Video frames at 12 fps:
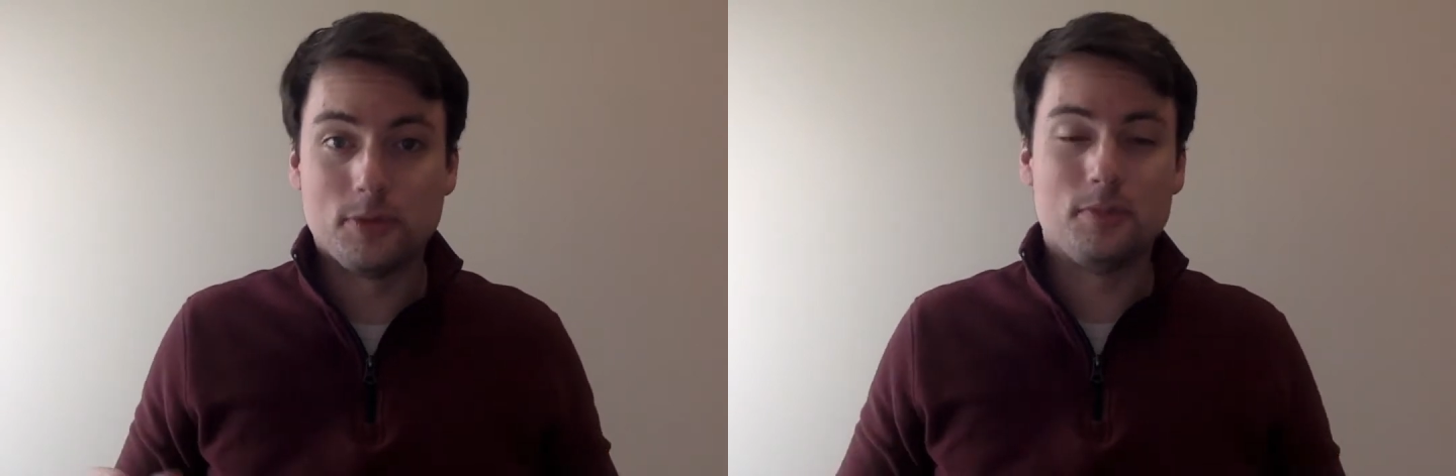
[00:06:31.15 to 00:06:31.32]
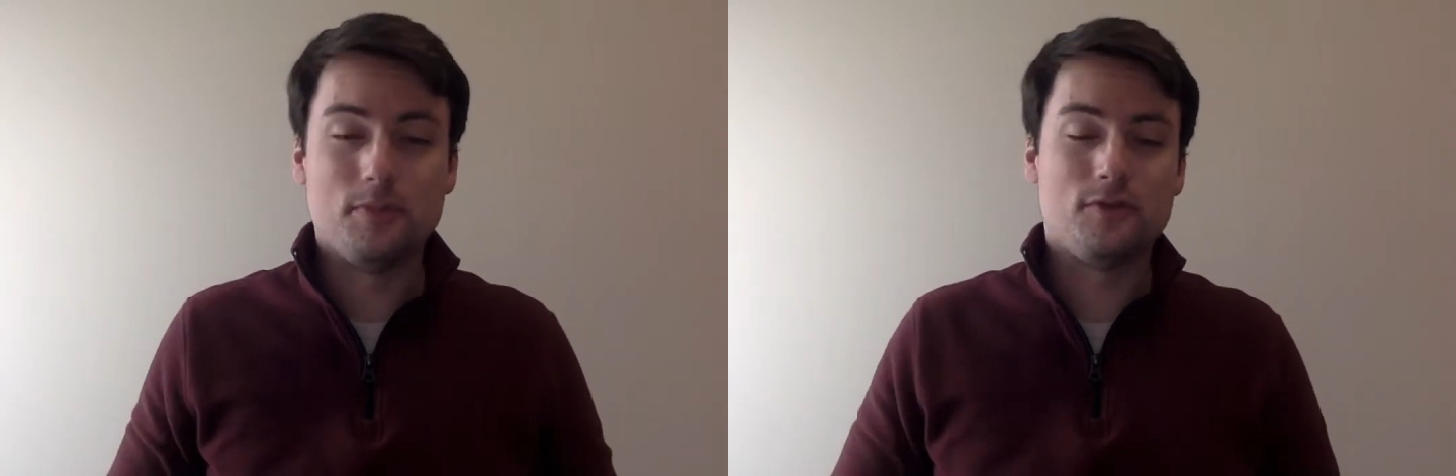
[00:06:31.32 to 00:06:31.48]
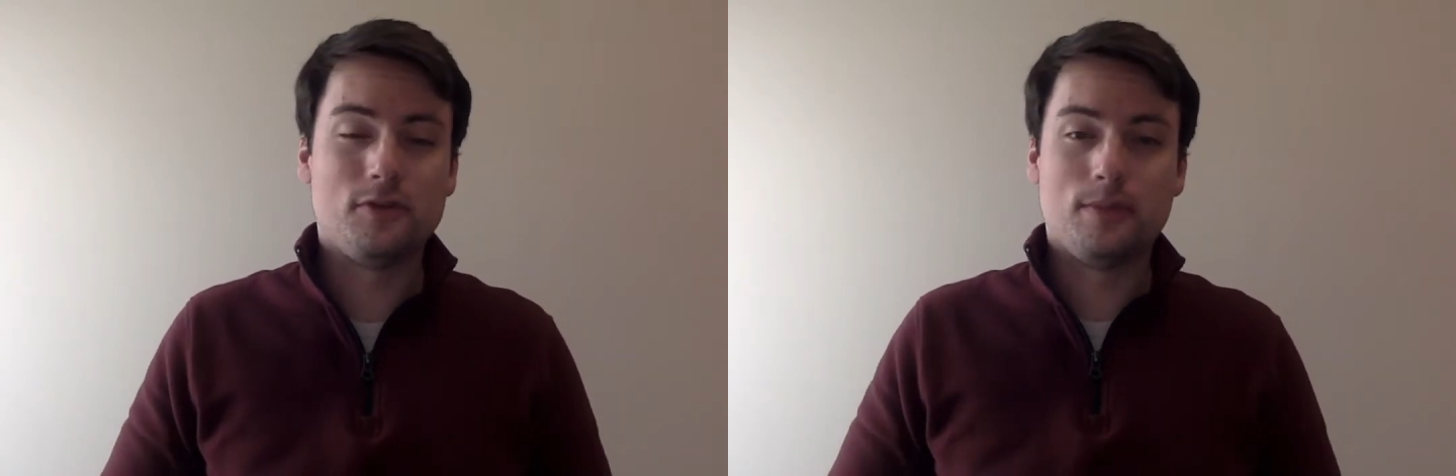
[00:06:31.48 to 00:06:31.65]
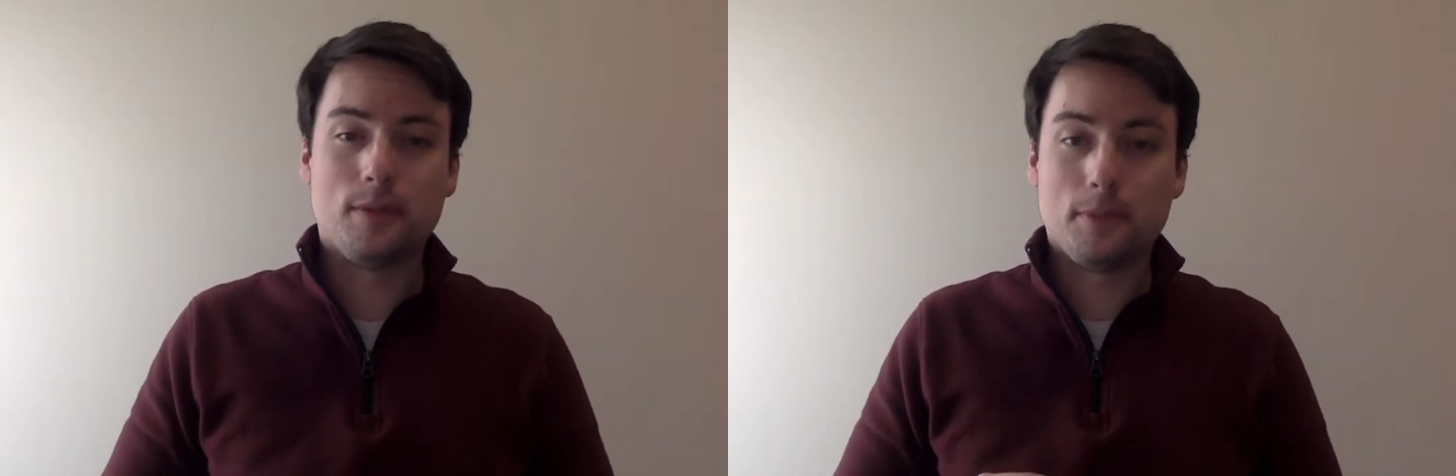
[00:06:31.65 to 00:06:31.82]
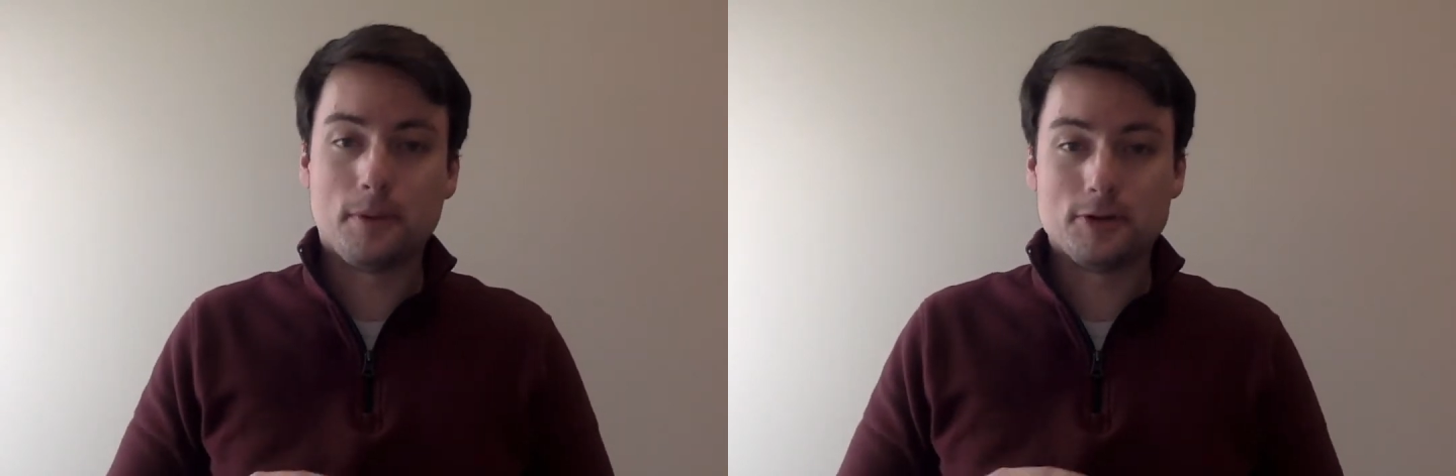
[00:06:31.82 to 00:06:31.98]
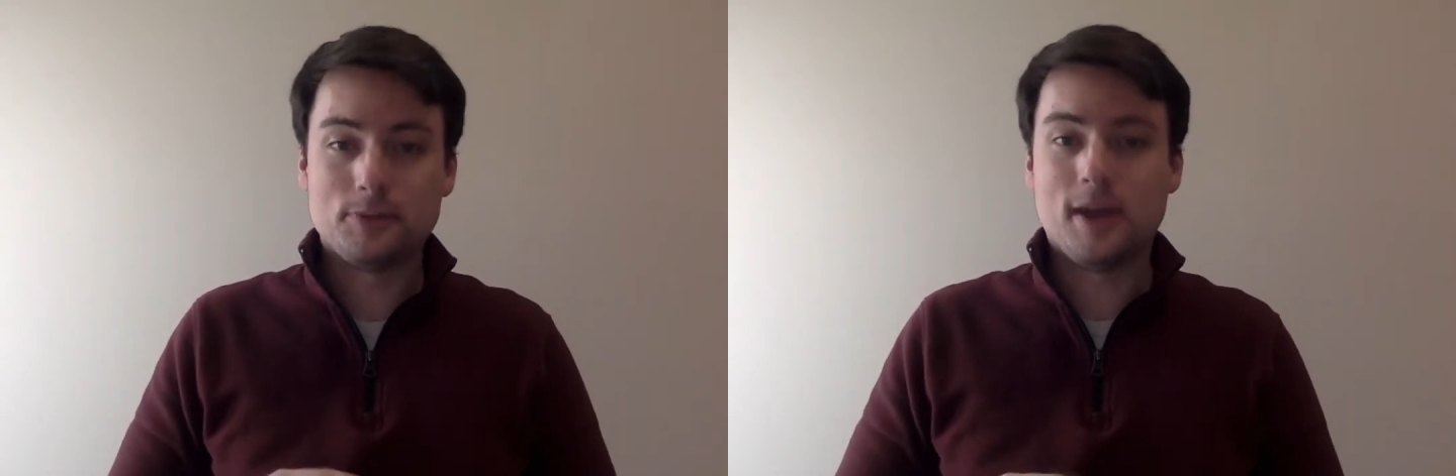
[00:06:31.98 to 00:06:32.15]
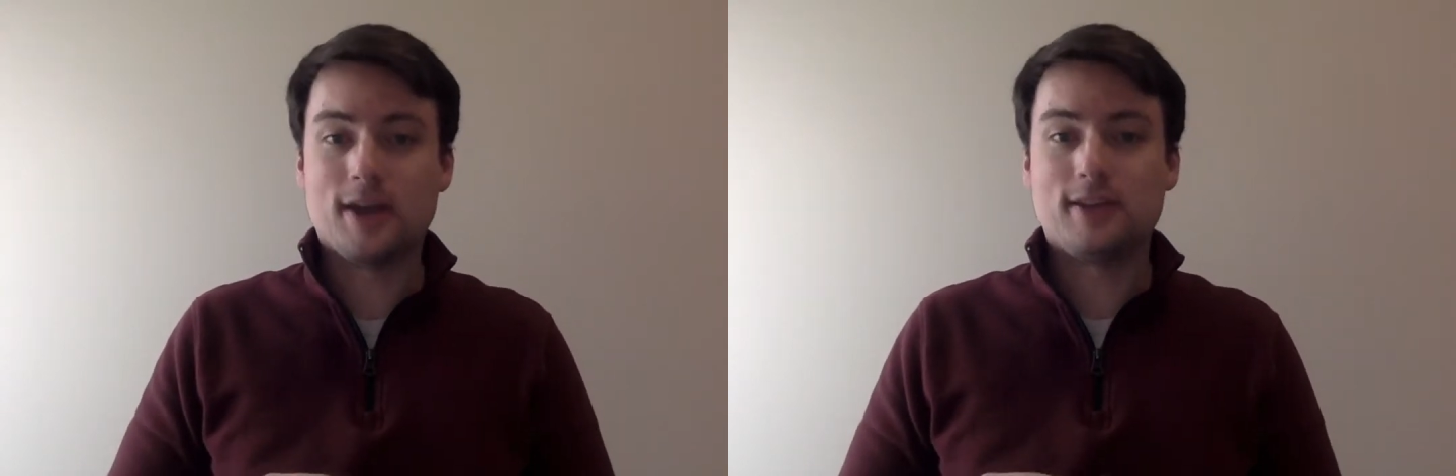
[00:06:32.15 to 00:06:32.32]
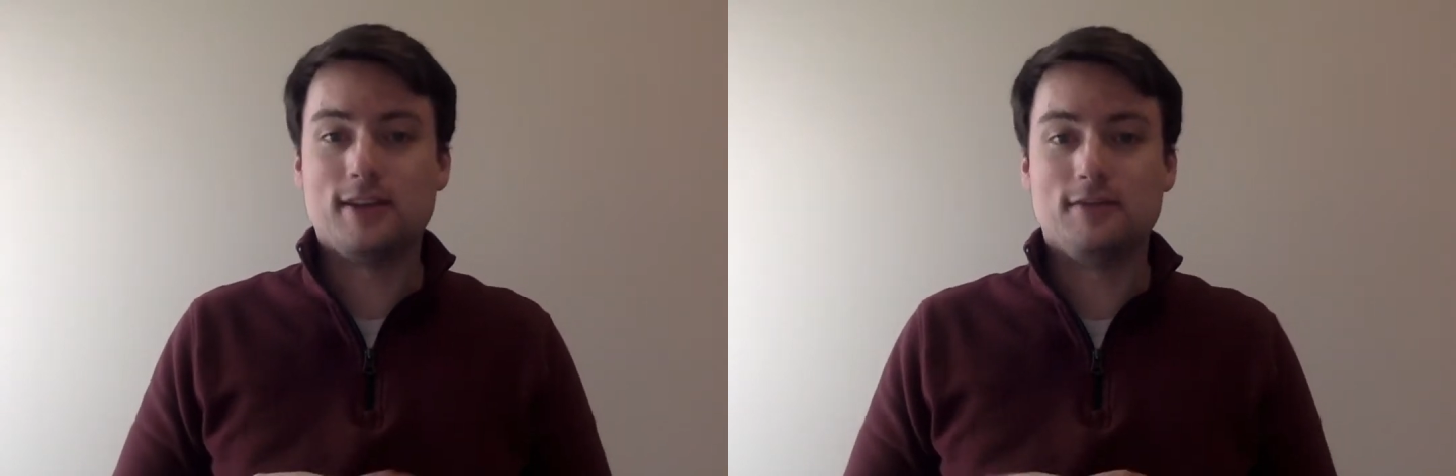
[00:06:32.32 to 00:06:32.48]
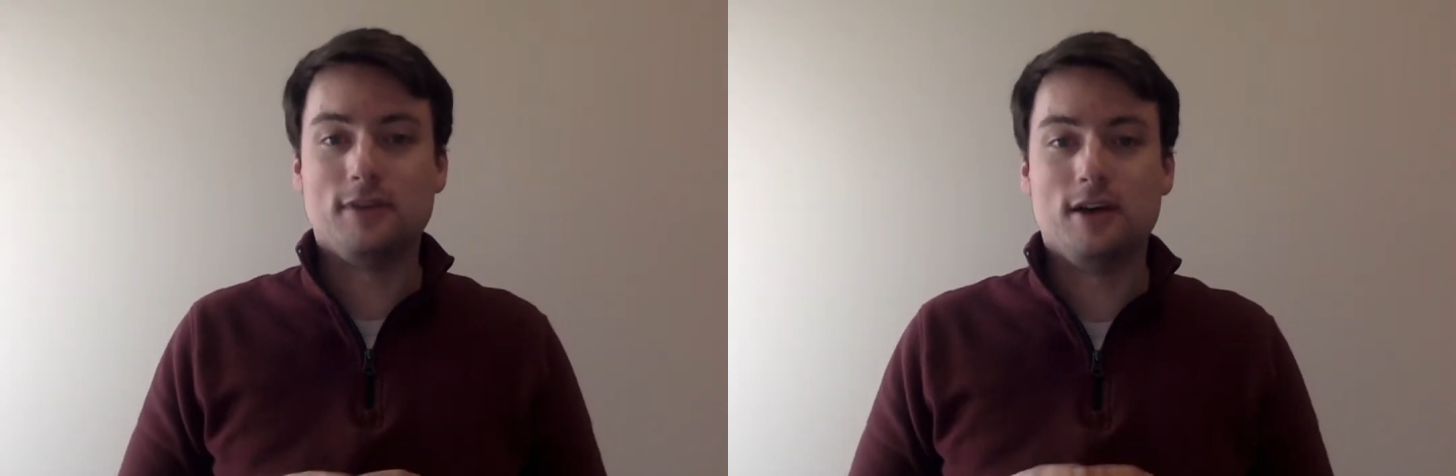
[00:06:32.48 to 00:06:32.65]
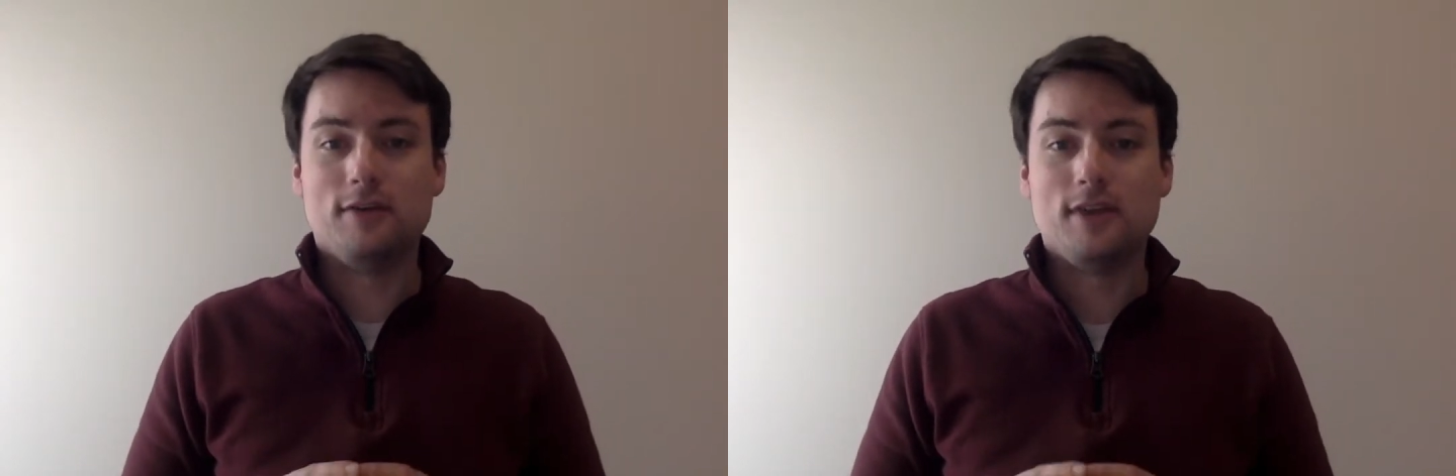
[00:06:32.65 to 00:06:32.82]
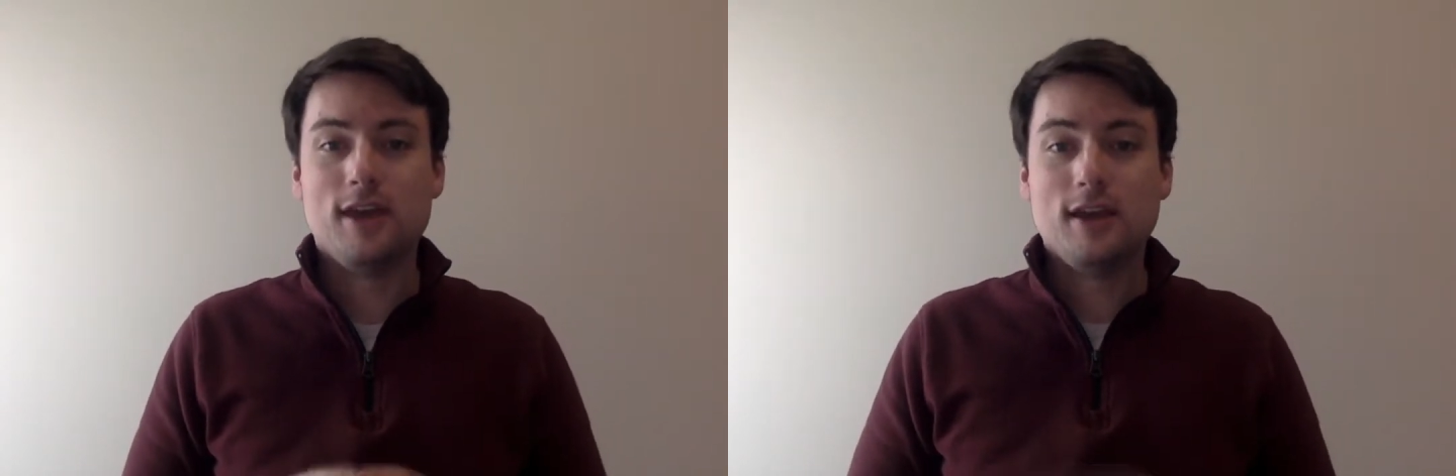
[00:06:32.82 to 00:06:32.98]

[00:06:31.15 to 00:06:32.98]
from the perspective of